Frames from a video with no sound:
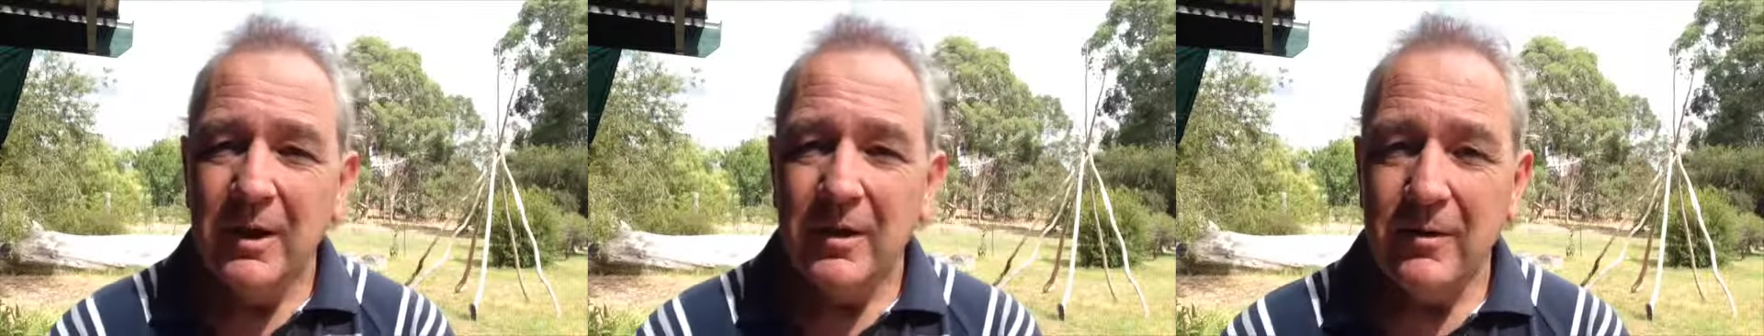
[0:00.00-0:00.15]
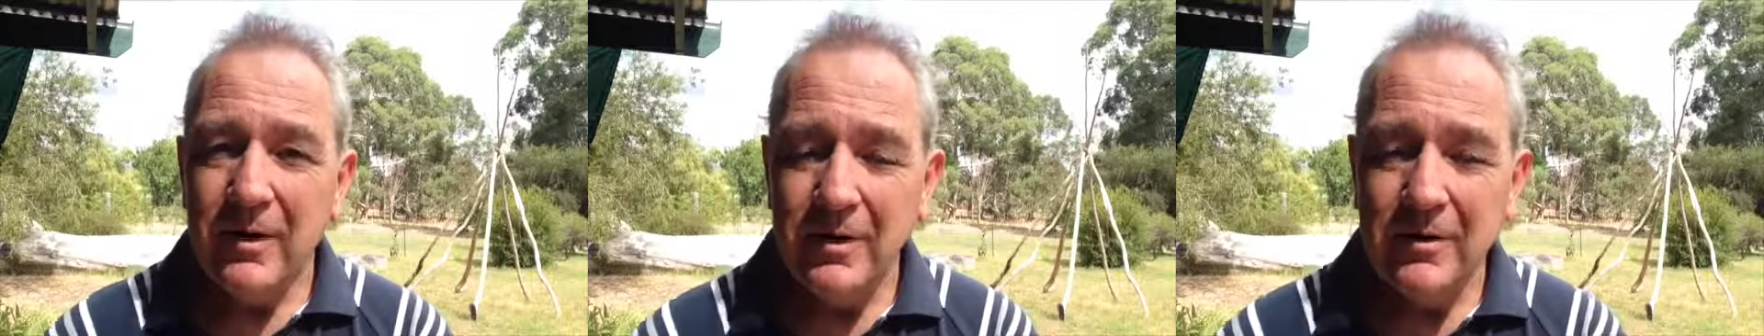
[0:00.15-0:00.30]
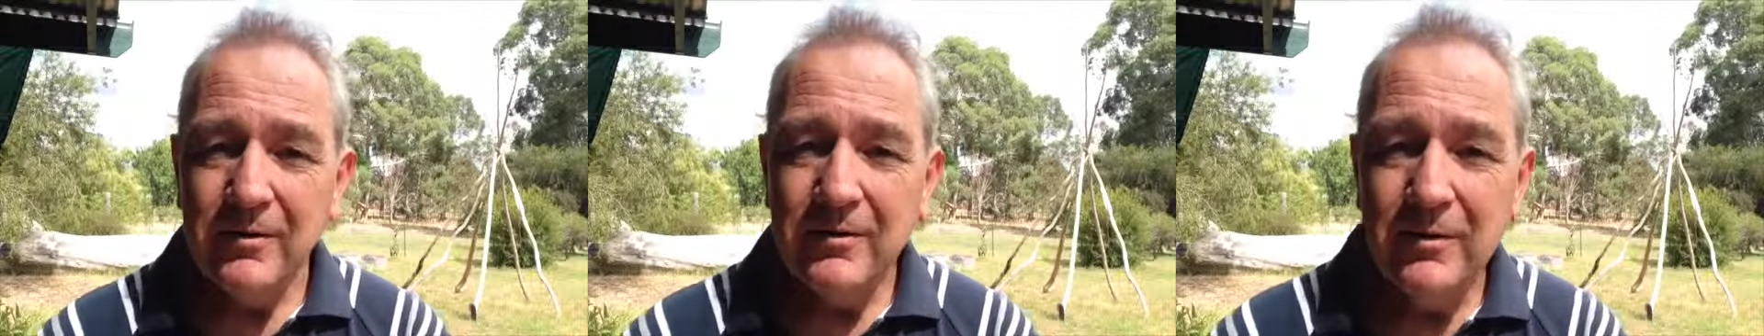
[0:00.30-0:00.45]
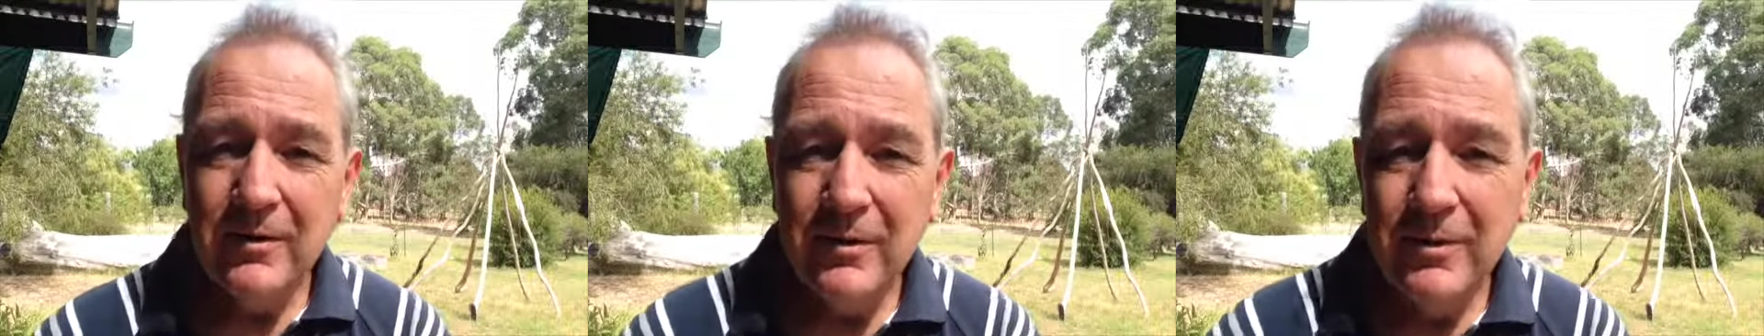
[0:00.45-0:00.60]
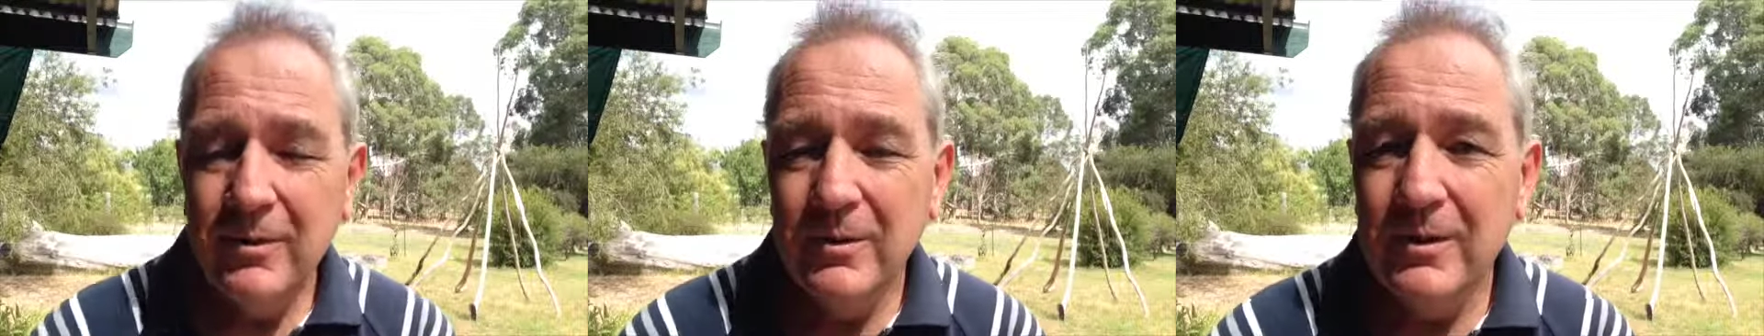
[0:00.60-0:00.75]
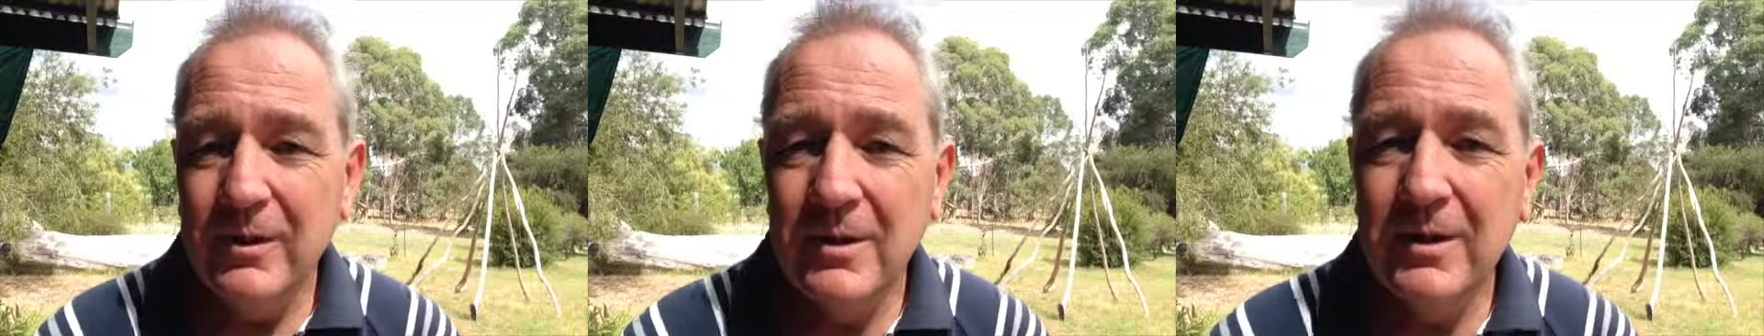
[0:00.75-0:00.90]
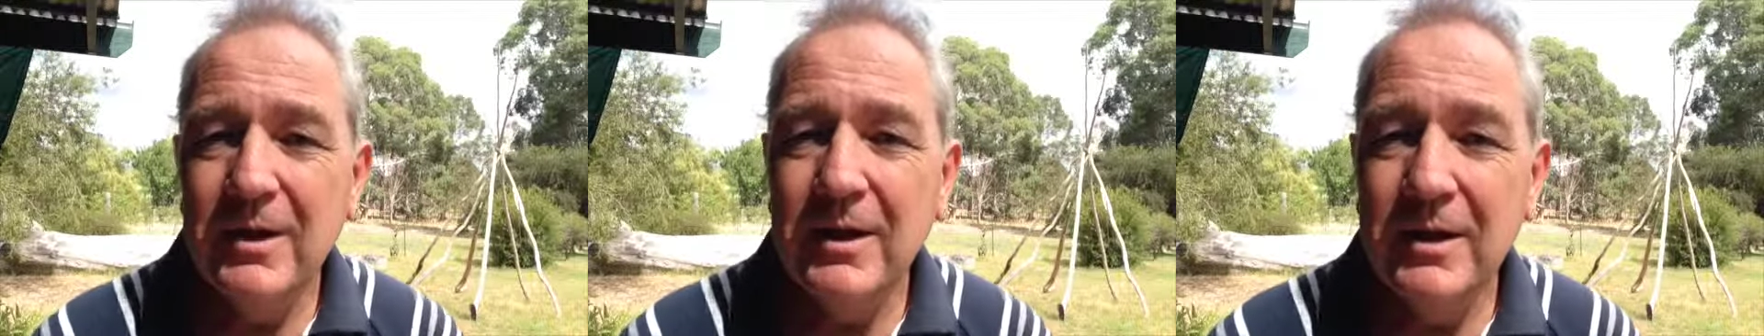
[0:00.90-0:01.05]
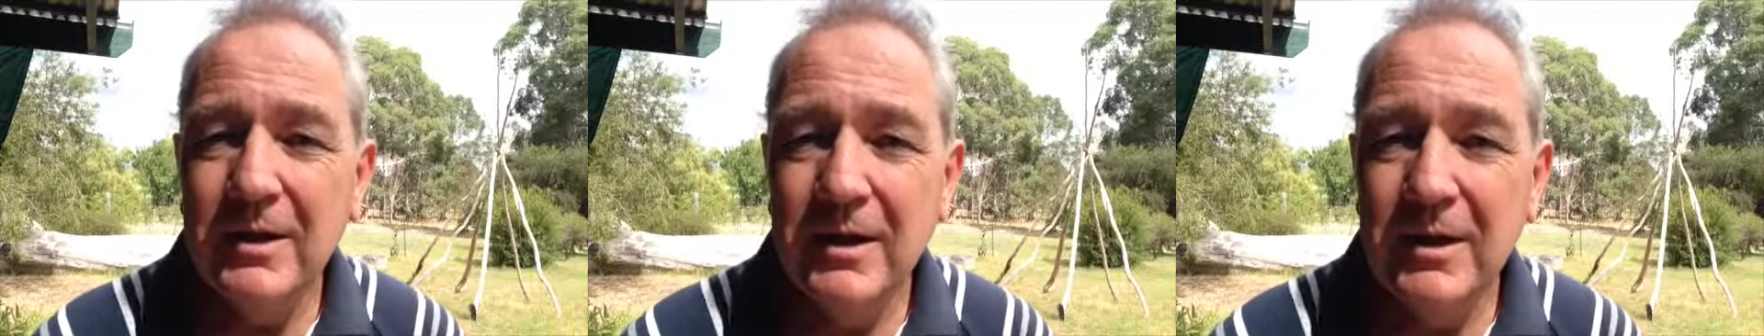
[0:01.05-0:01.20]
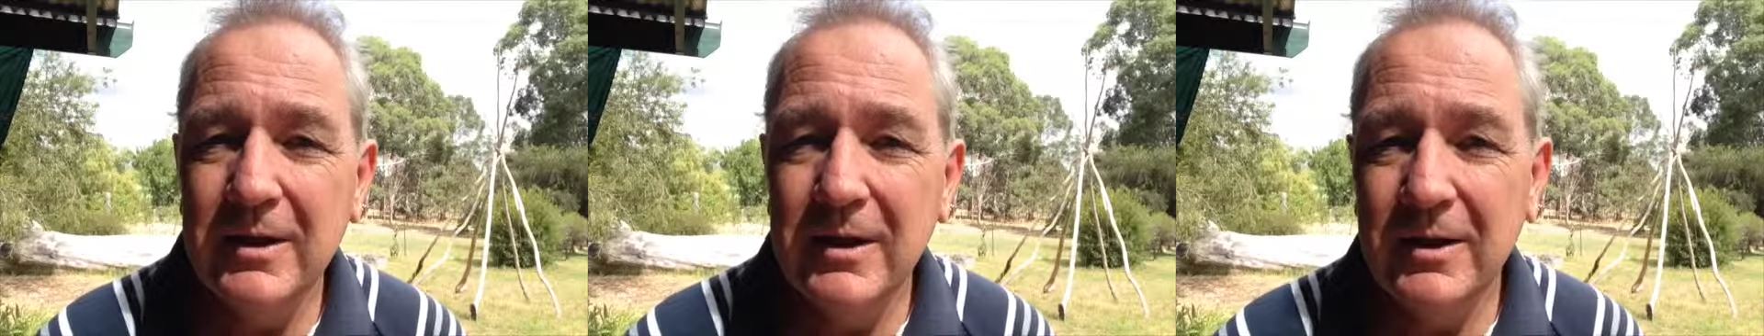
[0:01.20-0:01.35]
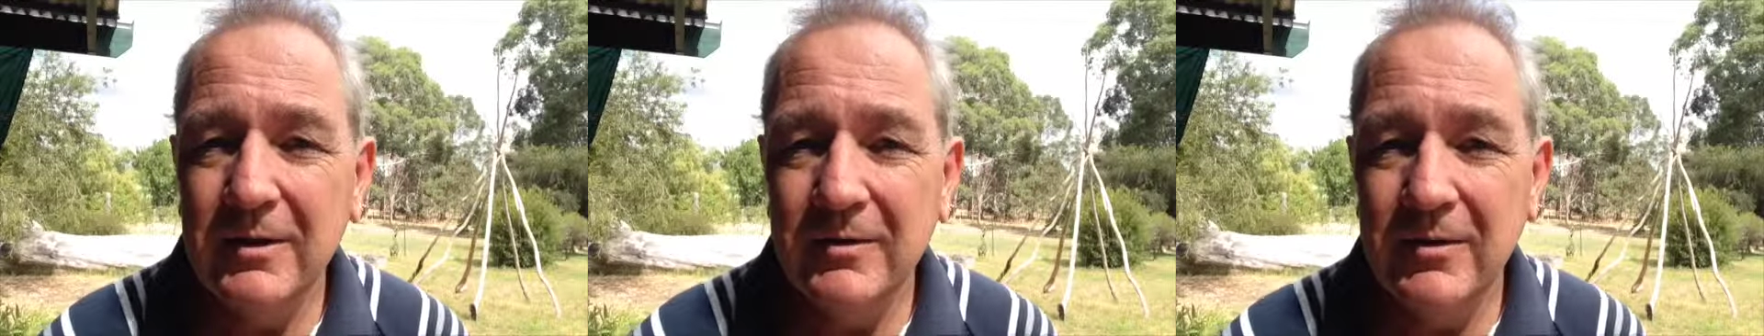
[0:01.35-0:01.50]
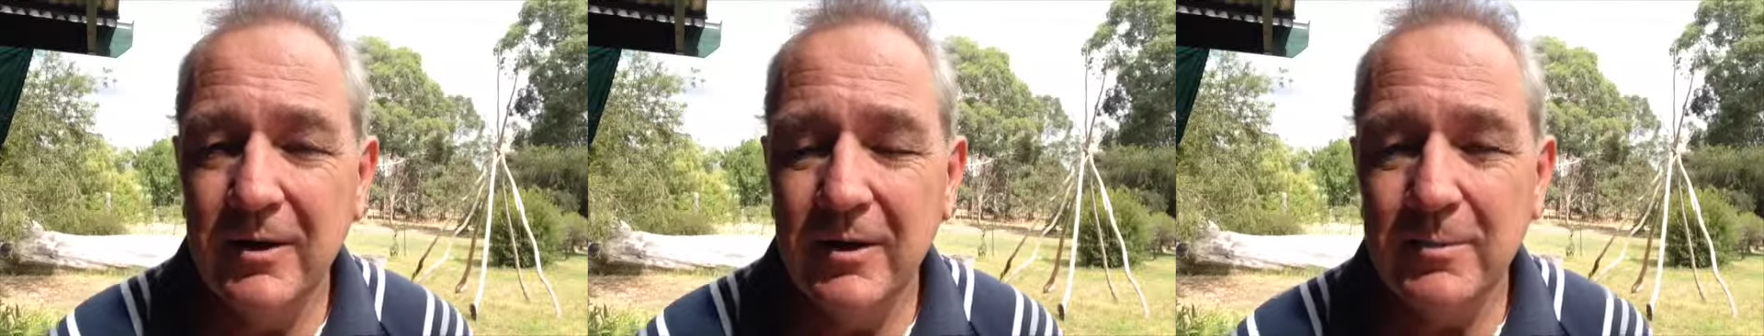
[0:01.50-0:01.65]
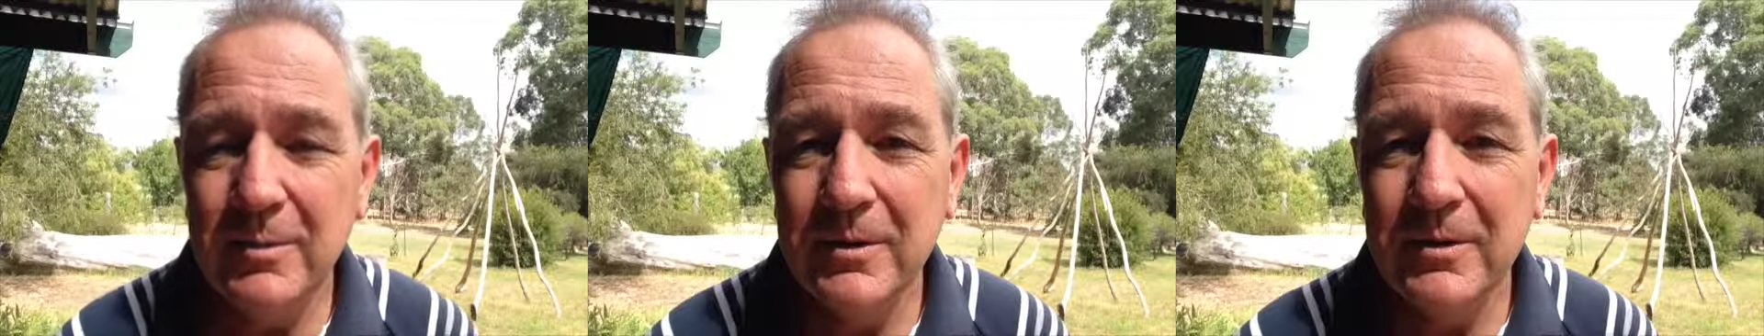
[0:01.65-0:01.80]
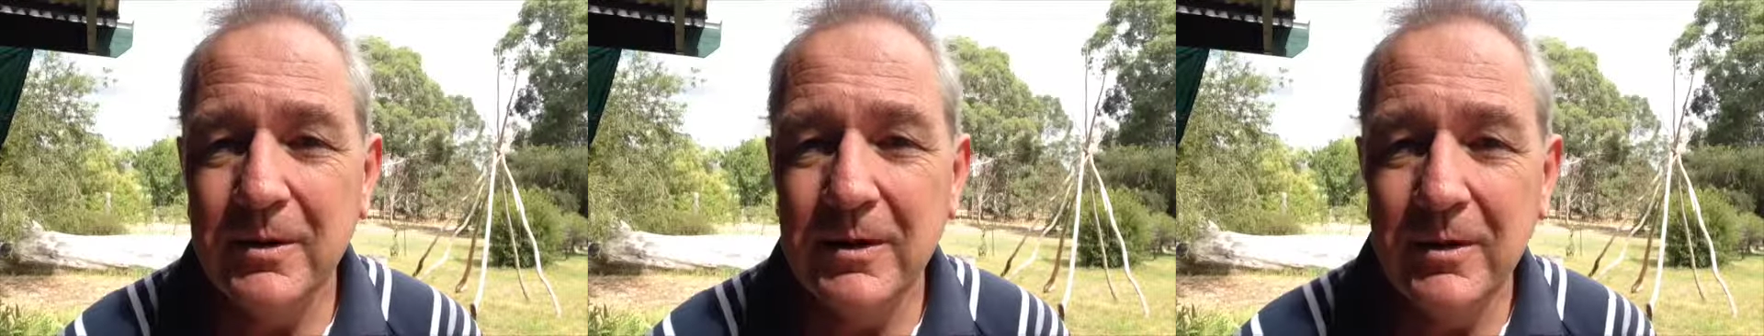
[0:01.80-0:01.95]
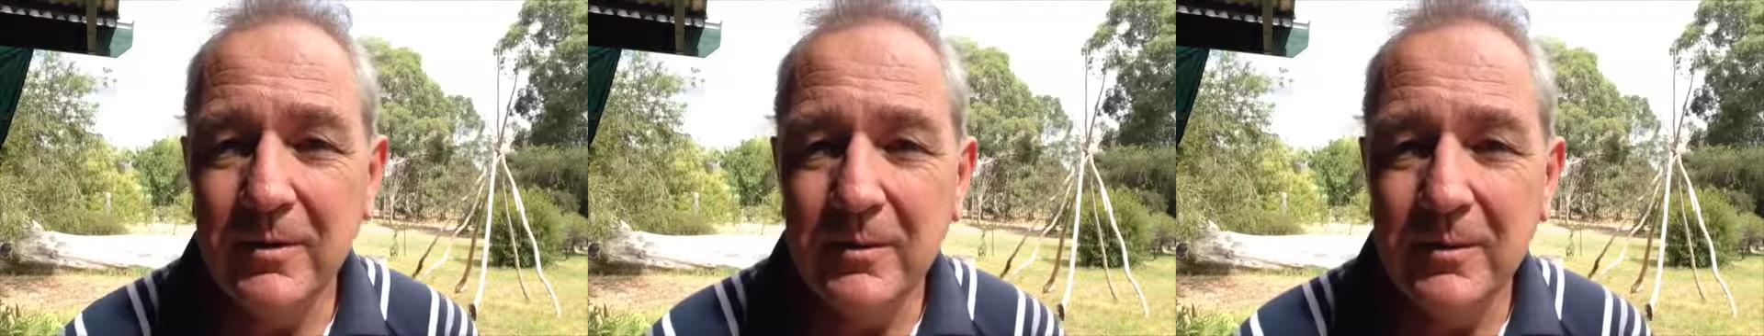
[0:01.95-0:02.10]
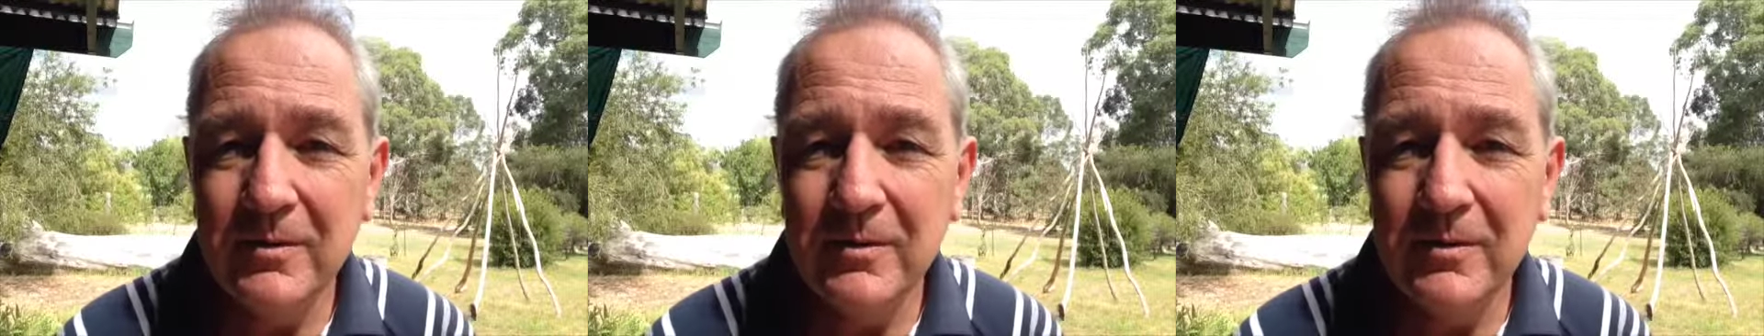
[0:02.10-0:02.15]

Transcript: gratitude and that type of thing,